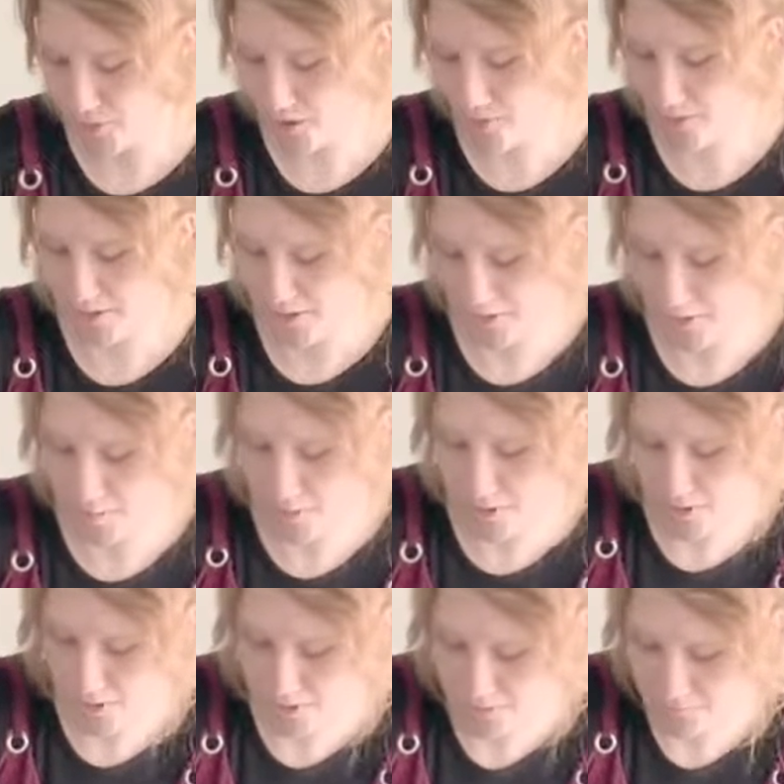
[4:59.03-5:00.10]
have an ice cream
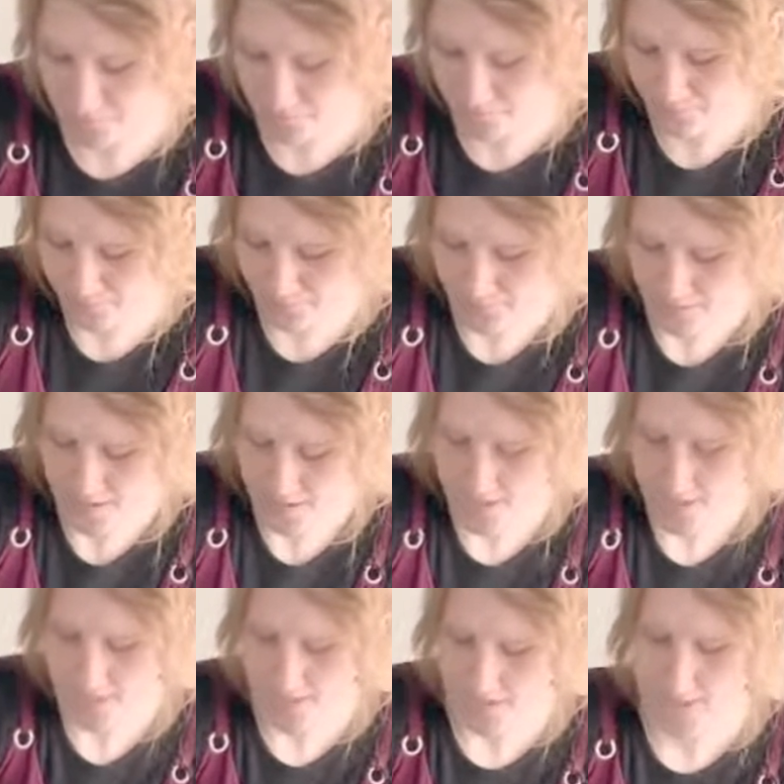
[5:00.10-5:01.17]
maker.
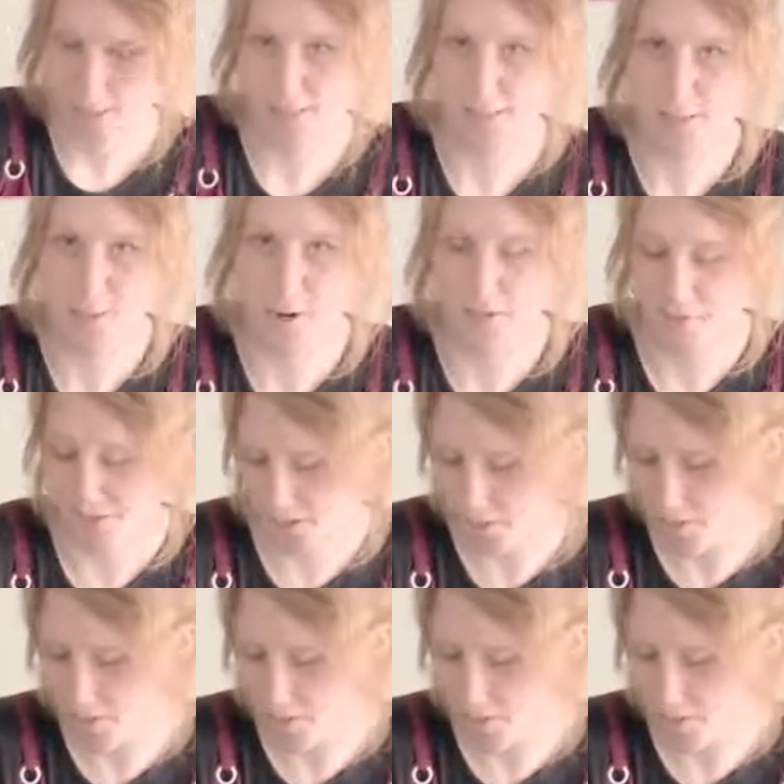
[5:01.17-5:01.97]
This is perfect